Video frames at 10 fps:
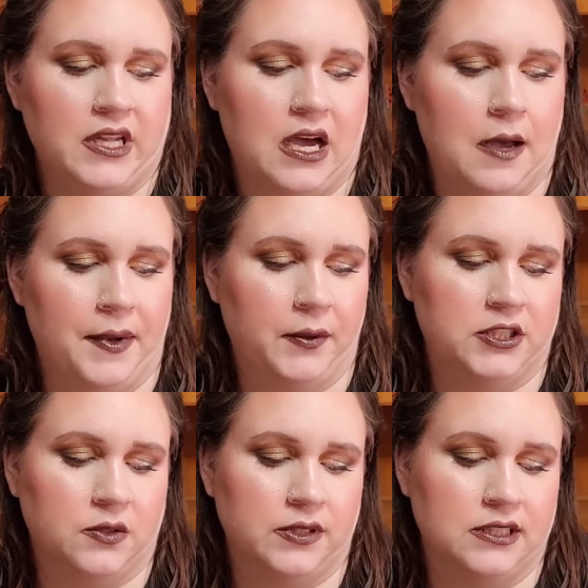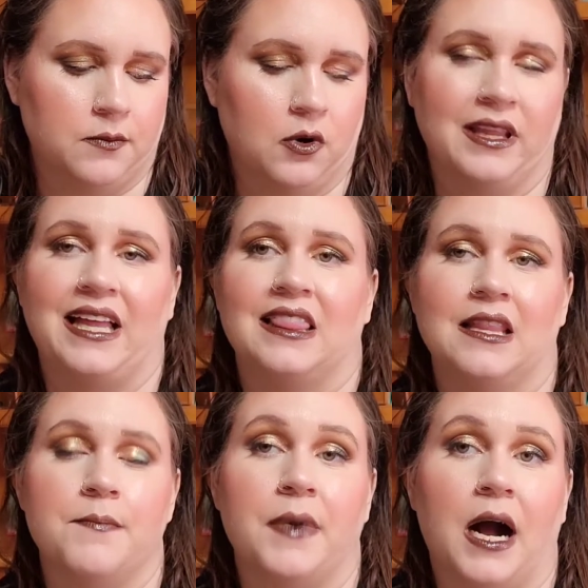I wish there were some more like
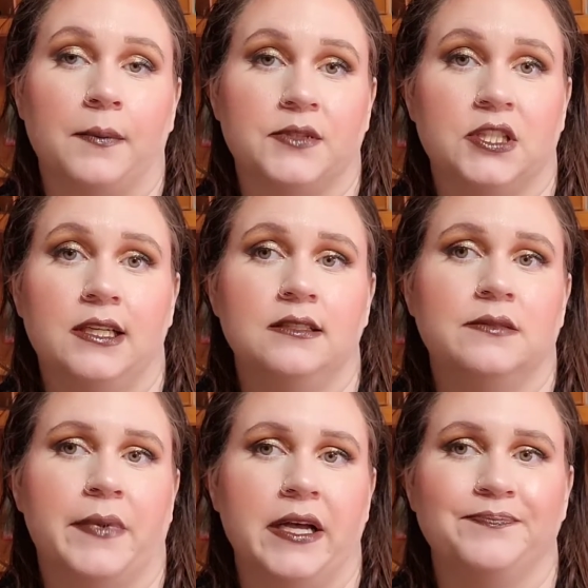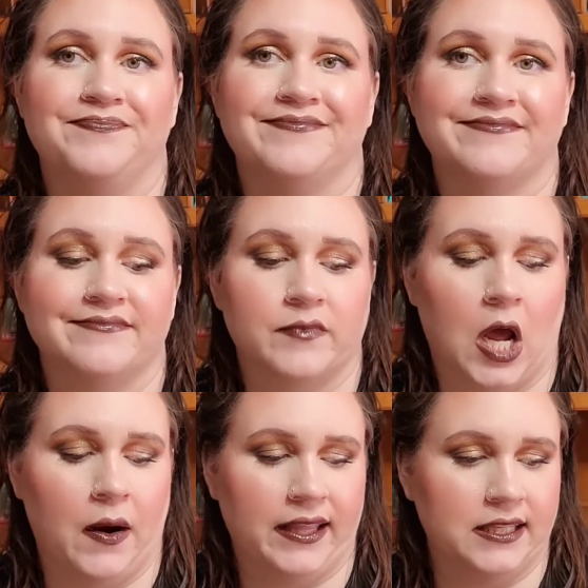lip options, but
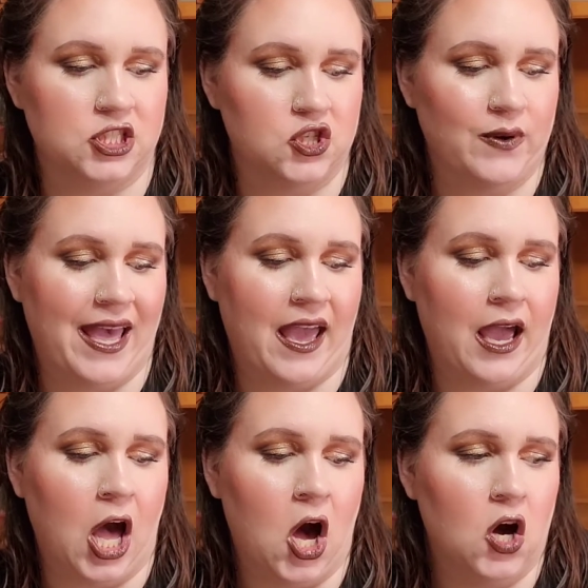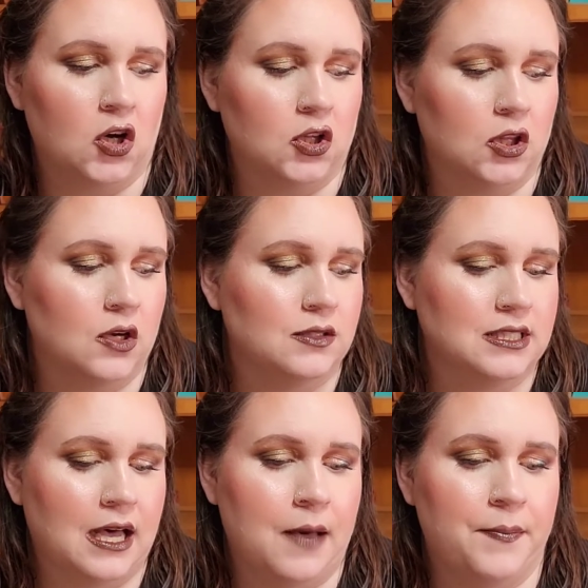all right, let's do a
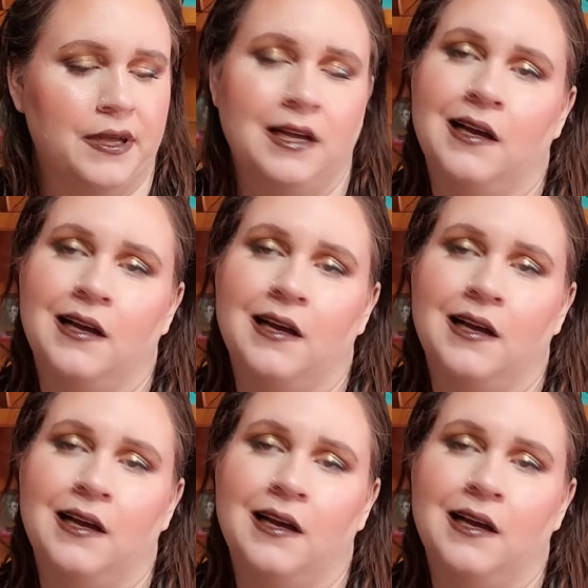close-up.